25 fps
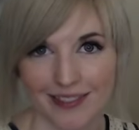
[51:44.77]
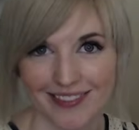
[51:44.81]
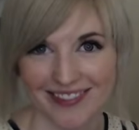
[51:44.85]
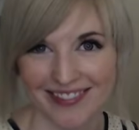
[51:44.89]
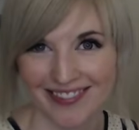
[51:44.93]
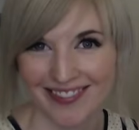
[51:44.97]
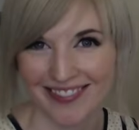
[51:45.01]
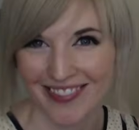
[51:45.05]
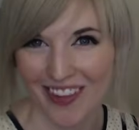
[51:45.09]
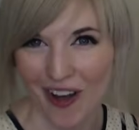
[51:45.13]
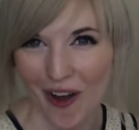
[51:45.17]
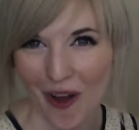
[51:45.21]

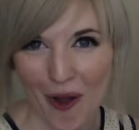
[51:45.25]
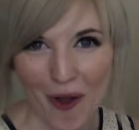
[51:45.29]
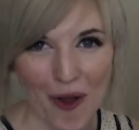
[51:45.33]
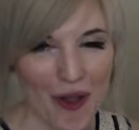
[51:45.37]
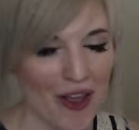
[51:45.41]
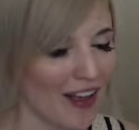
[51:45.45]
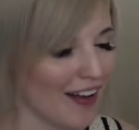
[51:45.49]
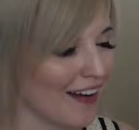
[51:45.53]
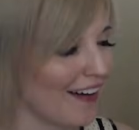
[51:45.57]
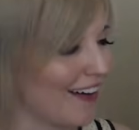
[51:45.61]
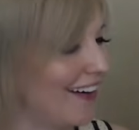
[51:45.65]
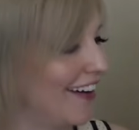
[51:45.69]

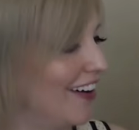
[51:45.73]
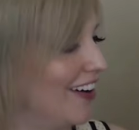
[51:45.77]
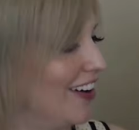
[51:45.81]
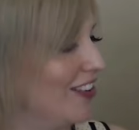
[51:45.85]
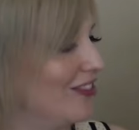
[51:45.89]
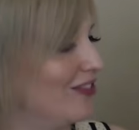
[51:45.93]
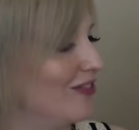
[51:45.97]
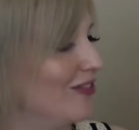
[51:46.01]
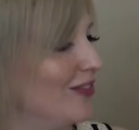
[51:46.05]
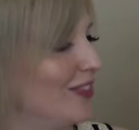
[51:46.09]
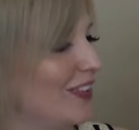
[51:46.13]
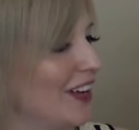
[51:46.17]

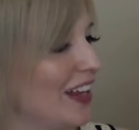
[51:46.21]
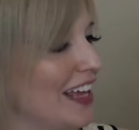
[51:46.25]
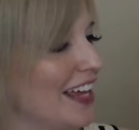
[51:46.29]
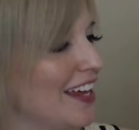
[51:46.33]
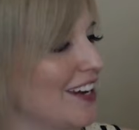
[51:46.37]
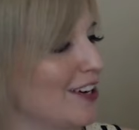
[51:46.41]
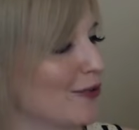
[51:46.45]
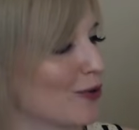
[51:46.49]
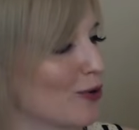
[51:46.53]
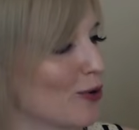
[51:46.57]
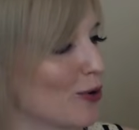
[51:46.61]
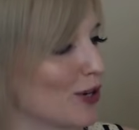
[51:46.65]
and
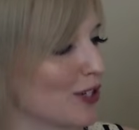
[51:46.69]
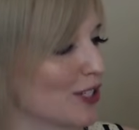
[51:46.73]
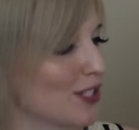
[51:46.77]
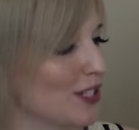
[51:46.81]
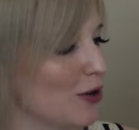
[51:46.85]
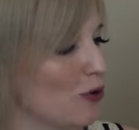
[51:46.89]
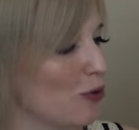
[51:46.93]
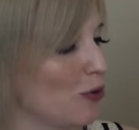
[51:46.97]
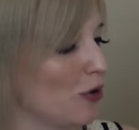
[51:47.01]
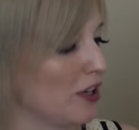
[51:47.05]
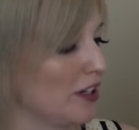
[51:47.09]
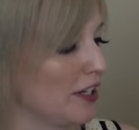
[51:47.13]
of course they
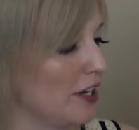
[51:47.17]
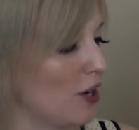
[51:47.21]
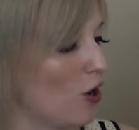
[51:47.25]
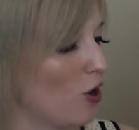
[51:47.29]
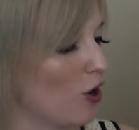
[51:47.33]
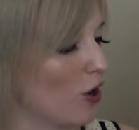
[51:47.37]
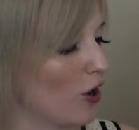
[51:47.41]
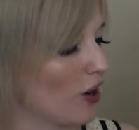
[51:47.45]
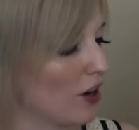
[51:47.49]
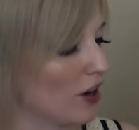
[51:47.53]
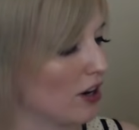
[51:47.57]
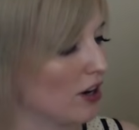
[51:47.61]
really
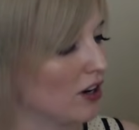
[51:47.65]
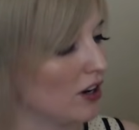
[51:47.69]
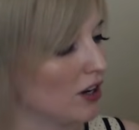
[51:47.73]
are